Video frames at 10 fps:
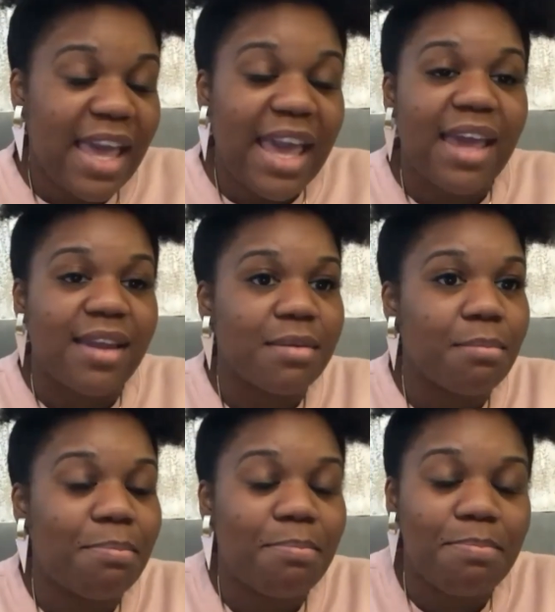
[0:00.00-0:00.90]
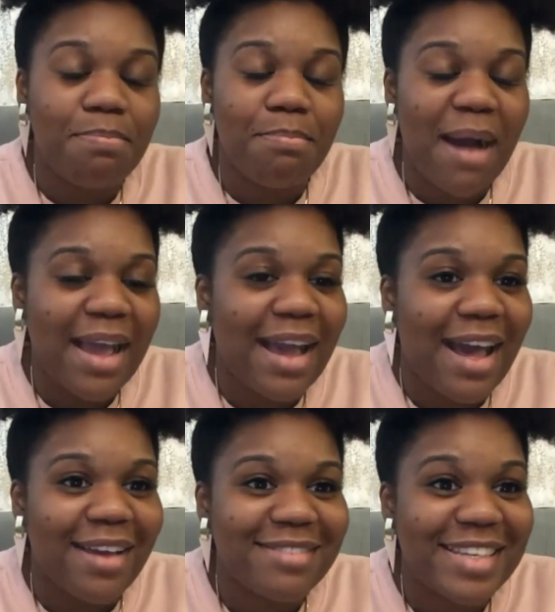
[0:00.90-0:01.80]
And my
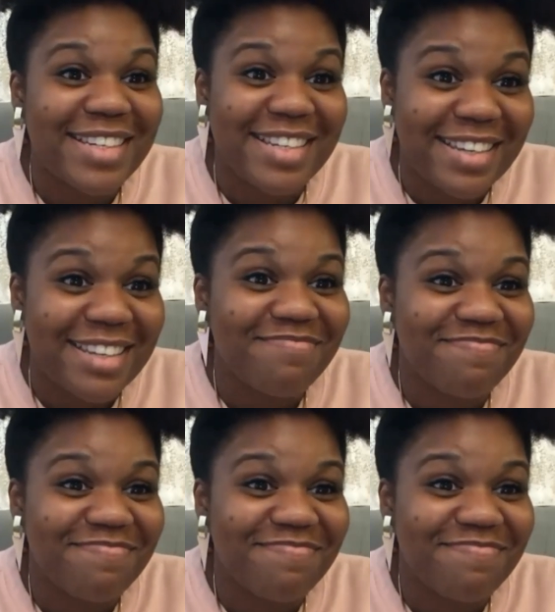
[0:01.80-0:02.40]
God, He did.